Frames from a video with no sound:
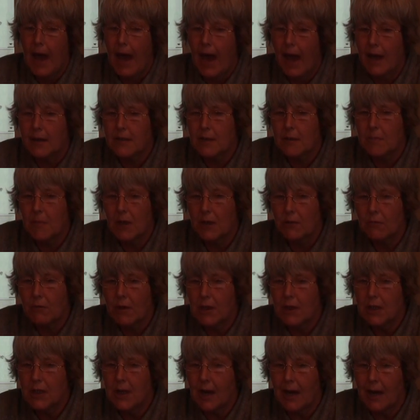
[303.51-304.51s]

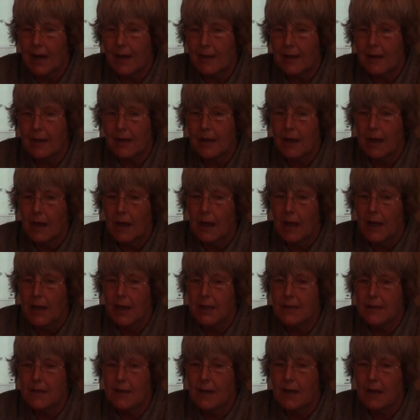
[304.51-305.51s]
Asymmetric dialogue
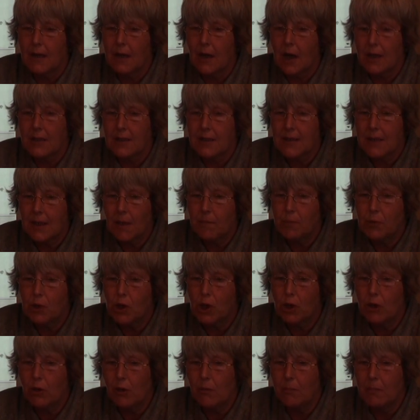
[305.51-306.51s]
is the
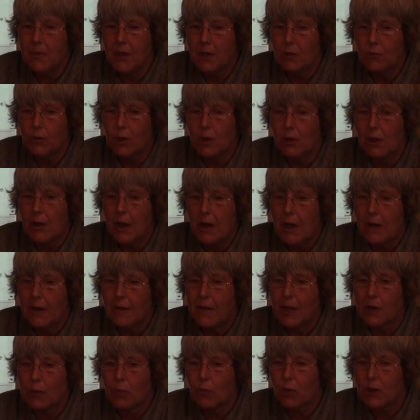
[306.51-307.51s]
conceptual model
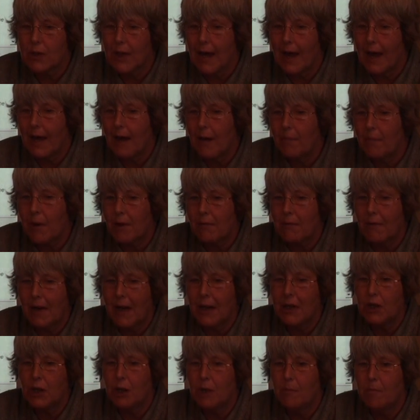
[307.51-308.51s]
that was
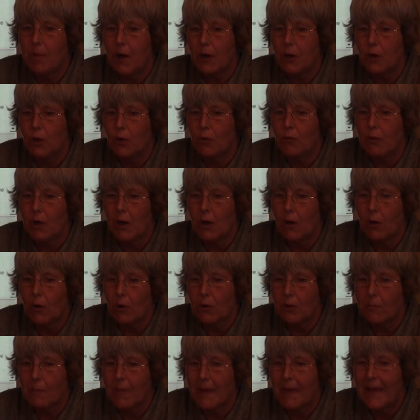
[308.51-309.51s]
elaborated by Yuri
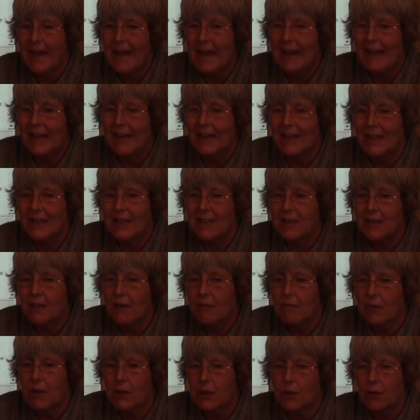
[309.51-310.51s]
Lotman in a
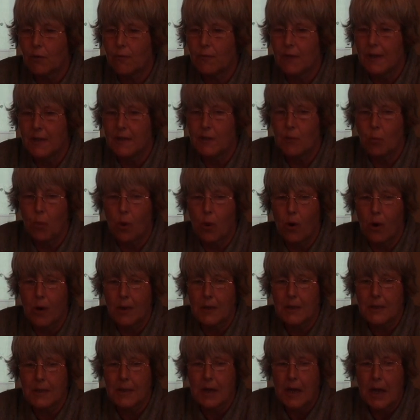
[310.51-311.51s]
series of his
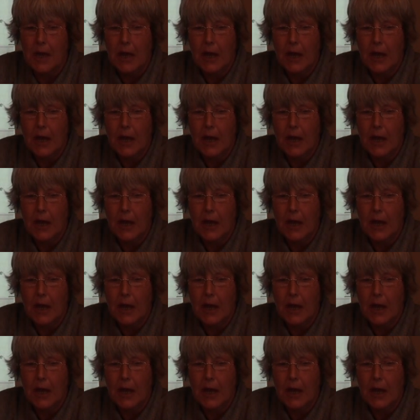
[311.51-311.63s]
works.